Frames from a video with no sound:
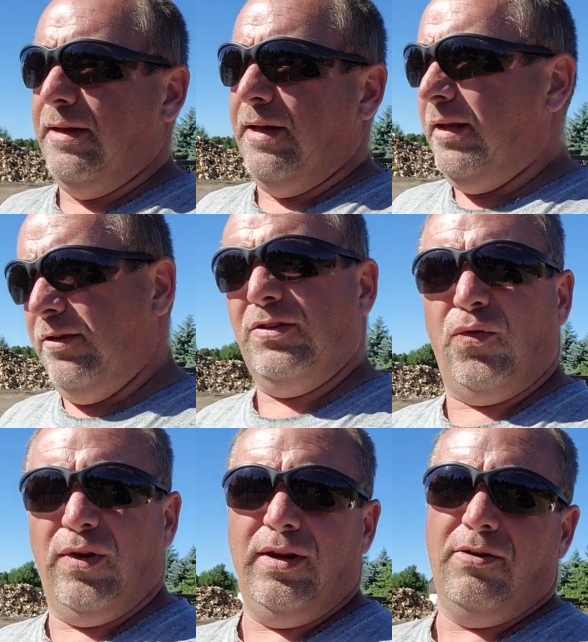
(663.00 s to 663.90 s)
in this
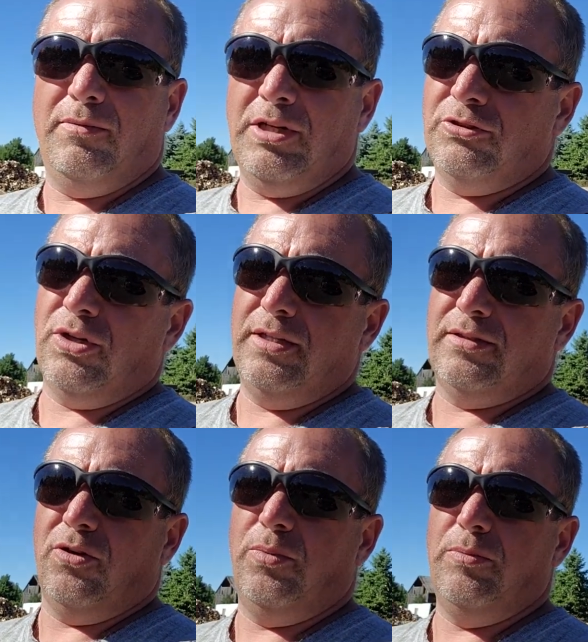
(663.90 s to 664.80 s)
video, I'm not trying to
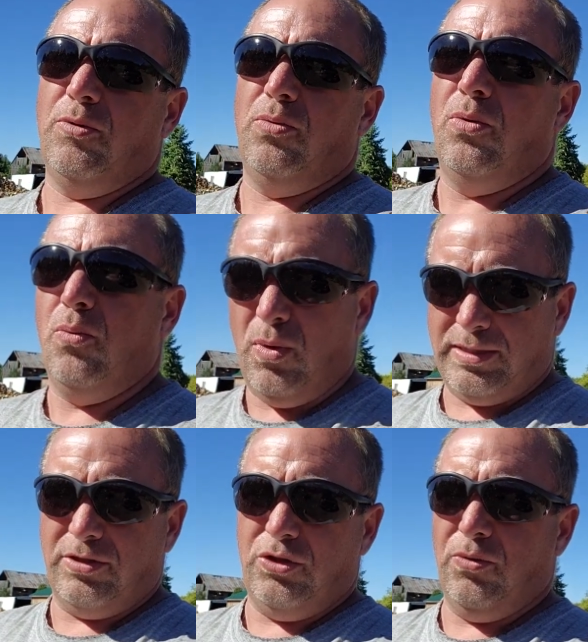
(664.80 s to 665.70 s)
tell people what
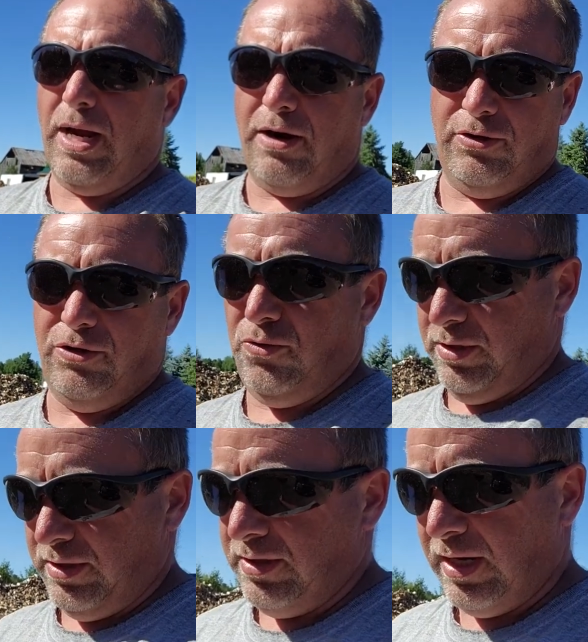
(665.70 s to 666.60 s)
to do or how to do
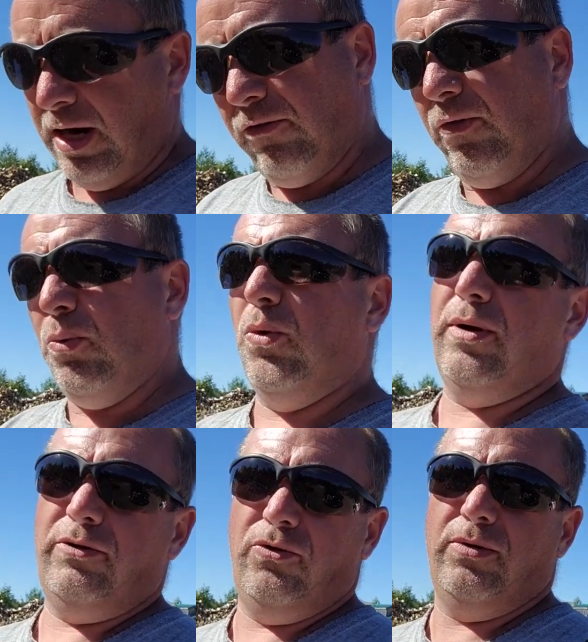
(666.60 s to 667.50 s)
it. However you want
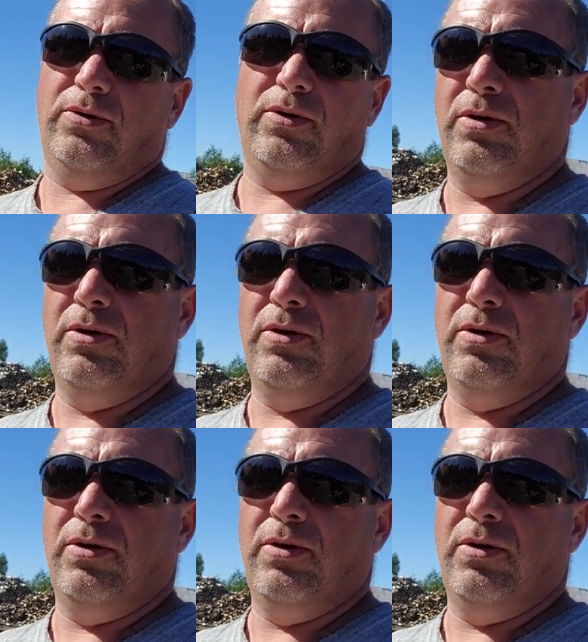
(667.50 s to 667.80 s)
to do it,